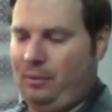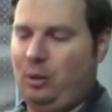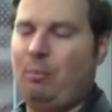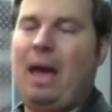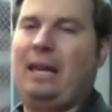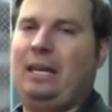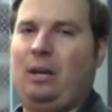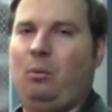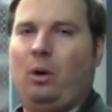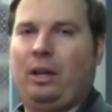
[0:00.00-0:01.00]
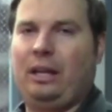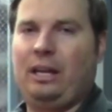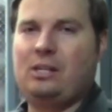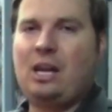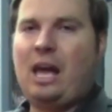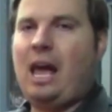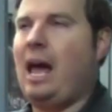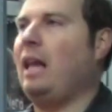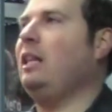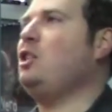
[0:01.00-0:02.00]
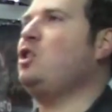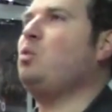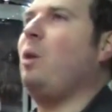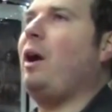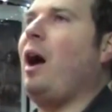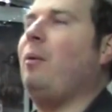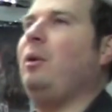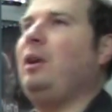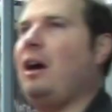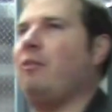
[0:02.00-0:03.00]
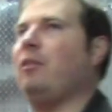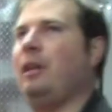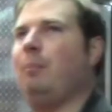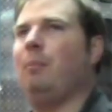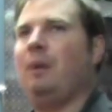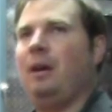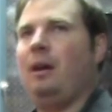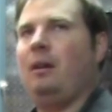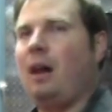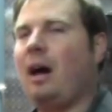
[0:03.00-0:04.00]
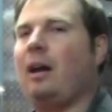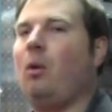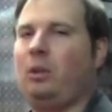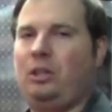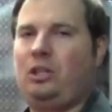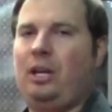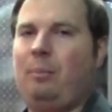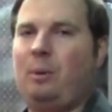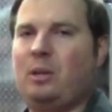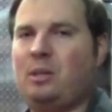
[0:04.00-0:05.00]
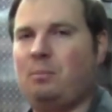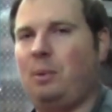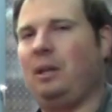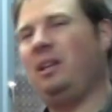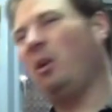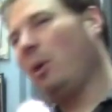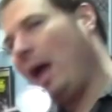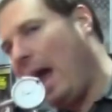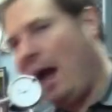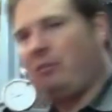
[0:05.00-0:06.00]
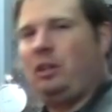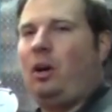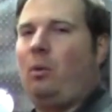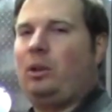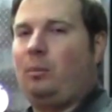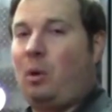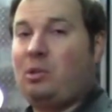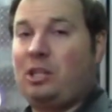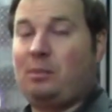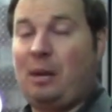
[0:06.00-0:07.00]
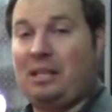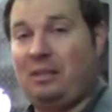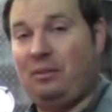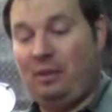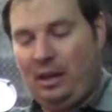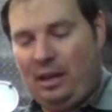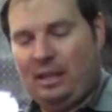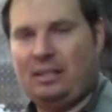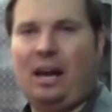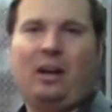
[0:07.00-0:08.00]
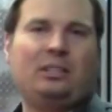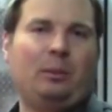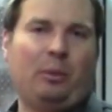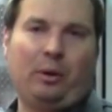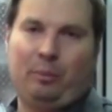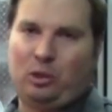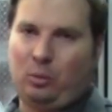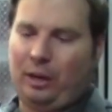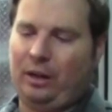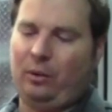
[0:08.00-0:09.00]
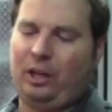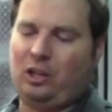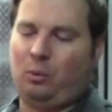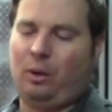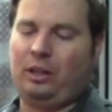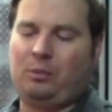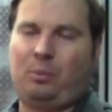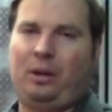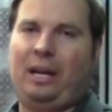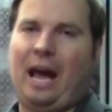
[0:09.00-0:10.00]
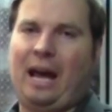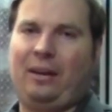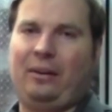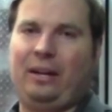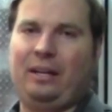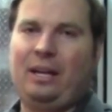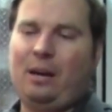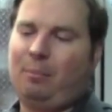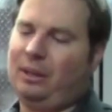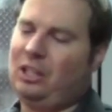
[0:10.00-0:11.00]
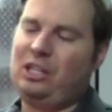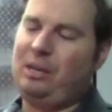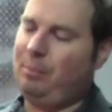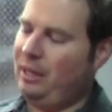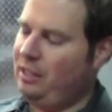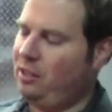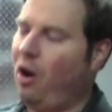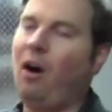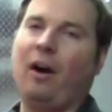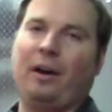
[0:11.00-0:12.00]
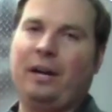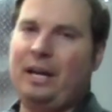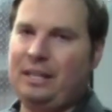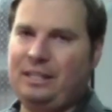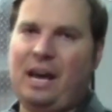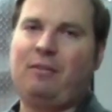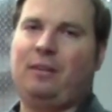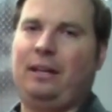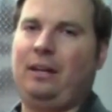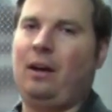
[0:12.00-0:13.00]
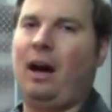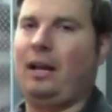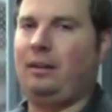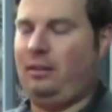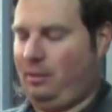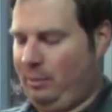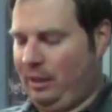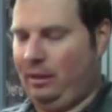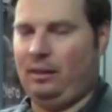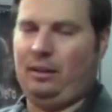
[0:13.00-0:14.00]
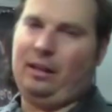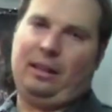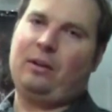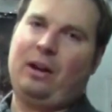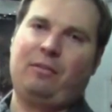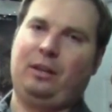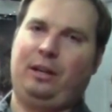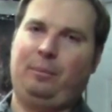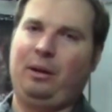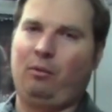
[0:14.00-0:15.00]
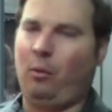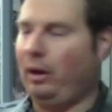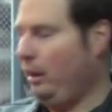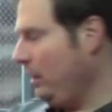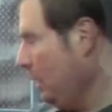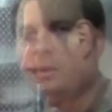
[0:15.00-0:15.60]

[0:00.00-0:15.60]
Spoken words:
you may need one of these. And this is where I would definitely not go with the cheapest, but you don't have to go with the most expensive style. Somewhere in between will get you one that's pretty accurate, but the cheapies are definitely not to be, they're definitely to be avoided.